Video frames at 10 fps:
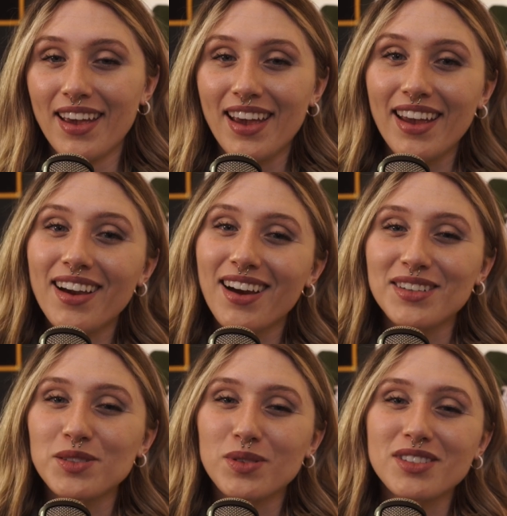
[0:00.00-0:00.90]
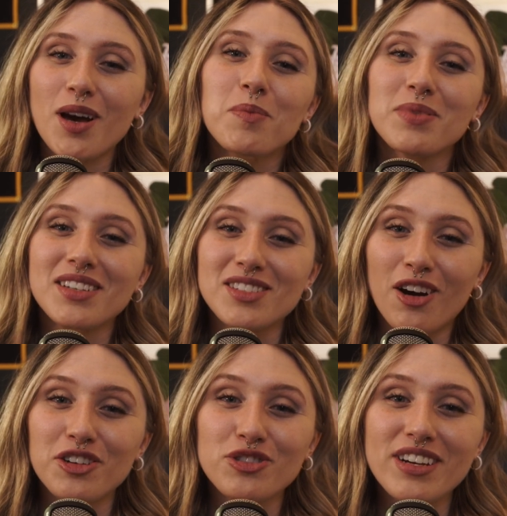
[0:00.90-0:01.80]
Hey guys, what's up? It's
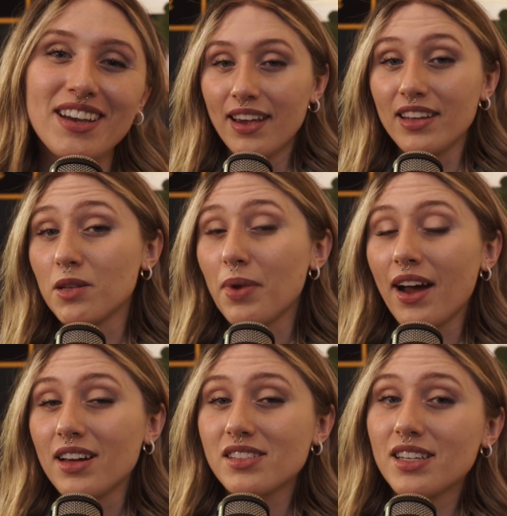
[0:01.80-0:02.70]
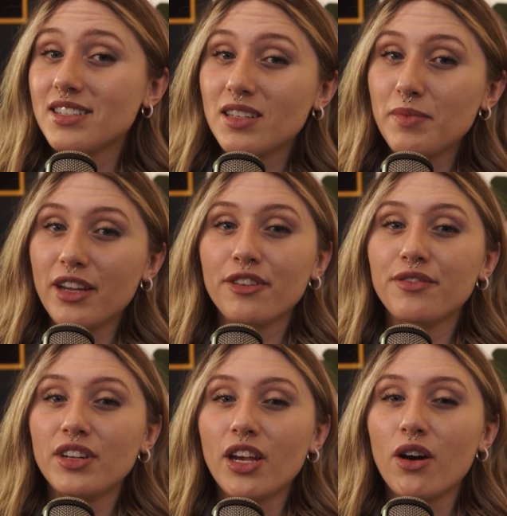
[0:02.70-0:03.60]
Audrey. In the past, I did make a
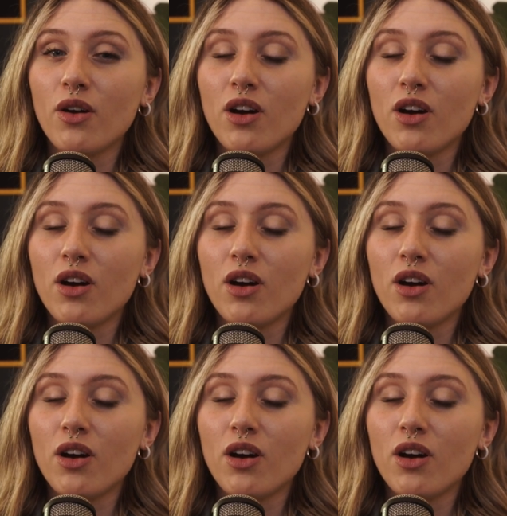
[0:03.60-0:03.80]
video